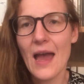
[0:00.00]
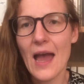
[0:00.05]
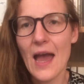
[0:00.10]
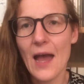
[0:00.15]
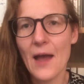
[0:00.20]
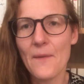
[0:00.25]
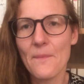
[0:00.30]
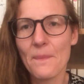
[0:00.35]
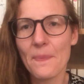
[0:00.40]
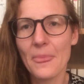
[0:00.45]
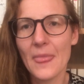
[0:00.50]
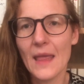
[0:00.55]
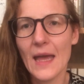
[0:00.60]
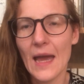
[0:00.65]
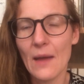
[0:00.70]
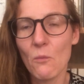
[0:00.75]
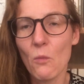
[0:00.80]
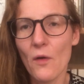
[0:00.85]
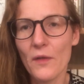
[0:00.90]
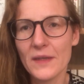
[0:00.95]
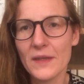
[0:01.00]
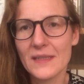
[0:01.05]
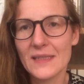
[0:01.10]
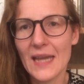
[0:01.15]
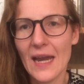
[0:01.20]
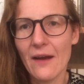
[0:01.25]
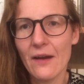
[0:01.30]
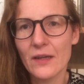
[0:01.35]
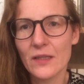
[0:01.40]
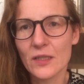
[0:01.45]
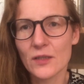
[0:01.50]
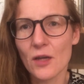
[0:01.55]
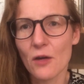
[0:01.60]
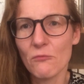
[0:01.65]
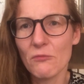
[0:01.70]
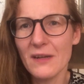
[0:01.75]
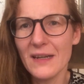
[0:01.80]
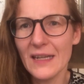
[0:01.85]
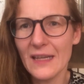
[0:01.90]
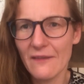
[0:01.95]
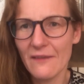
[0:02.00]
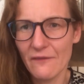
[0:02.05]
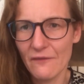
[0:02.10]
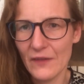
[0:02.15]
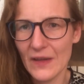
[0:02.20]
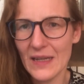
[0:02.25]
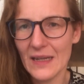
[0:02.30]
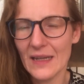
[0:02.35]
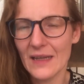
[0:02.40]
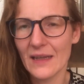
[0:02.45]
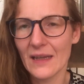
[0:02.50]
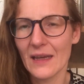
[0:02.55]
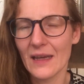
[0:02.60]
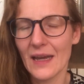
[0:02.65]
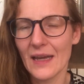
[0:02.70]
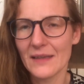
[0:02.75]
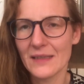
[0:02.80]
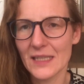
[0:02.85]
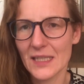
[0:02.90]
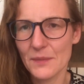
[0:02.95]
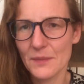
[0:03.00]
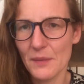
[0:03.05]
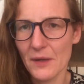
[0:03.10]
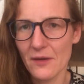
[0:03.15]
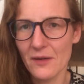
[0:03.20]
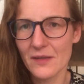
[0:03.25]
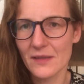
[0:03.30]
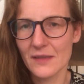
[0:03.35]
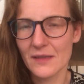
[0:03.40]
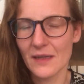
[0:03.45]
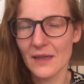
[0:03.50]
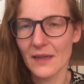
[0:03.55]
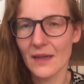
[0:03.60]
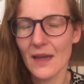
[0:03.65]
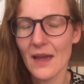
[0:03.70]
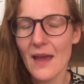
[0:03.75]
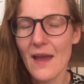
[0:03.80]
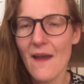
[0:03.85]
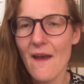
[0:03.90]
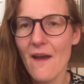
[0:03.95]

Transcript: um, and what these characters are really feeling and experiencing